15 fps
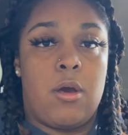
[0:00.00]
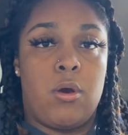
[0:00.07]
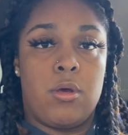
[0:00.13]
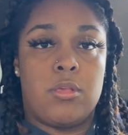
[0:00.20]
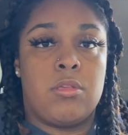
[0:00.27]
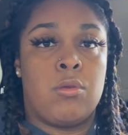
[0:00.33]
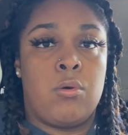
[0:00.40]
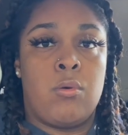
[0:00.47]

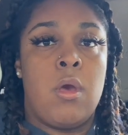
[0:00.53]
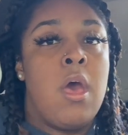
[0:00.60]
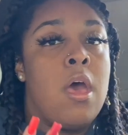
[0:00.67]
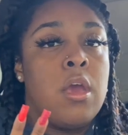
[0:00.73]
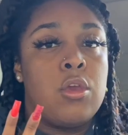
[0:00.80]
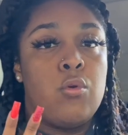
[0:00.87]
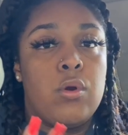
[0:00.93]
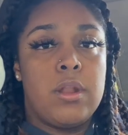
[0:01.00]
Also,
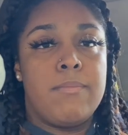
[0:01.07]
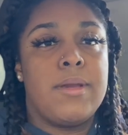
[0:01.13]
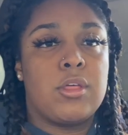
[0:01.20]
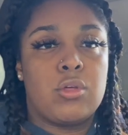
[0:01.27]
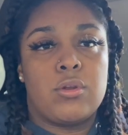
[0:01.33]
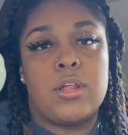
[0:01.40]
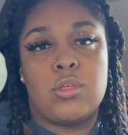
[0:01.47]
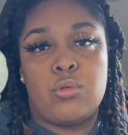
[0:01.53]
you want to make
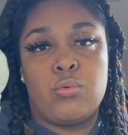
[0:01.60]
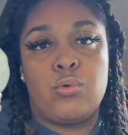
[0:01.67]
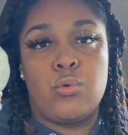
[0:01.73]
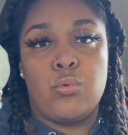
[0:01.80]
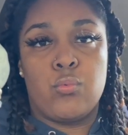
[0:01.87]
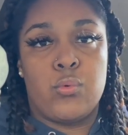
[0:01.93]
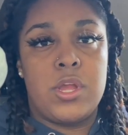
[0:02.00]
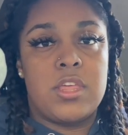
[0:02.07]
sure that you
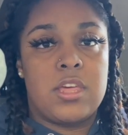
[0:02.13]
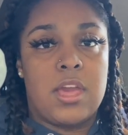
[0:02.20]
do reach